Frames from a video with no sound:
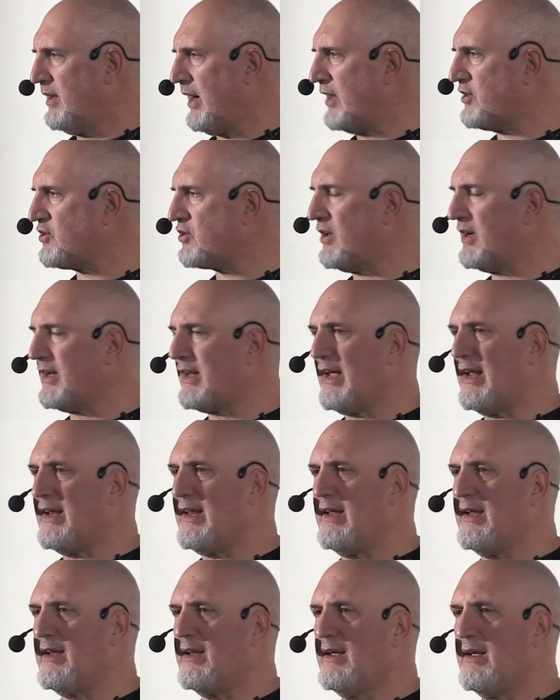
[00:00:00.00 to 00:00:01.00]
I start
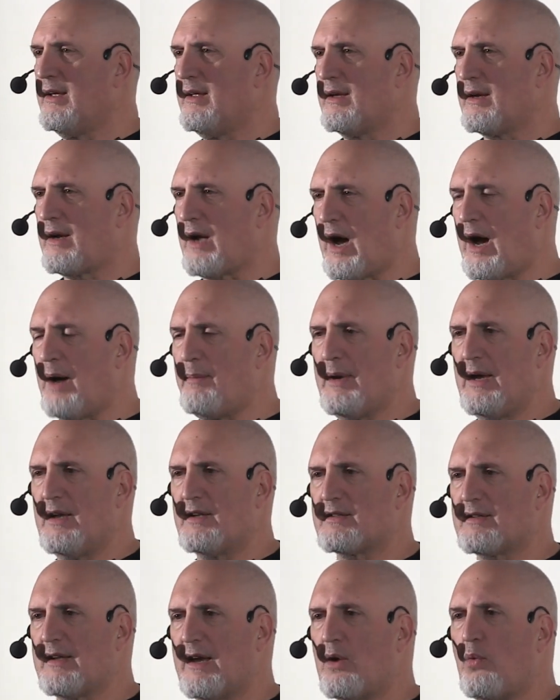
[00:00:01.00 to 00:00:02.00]
getting
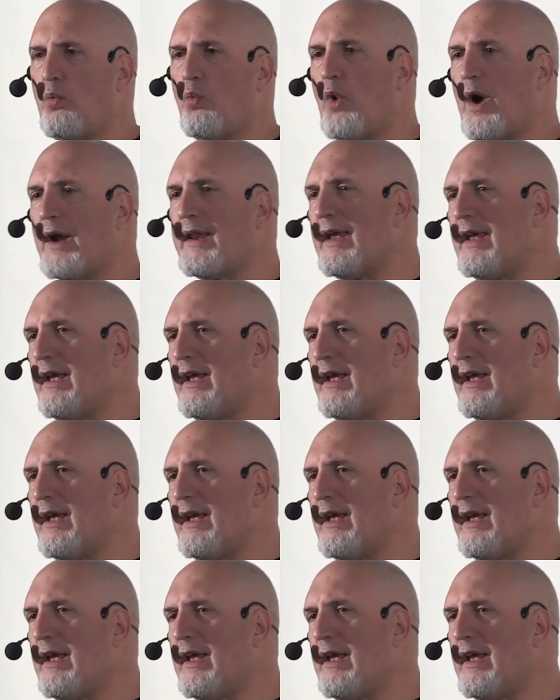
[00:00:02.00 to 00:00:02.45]
comments like, what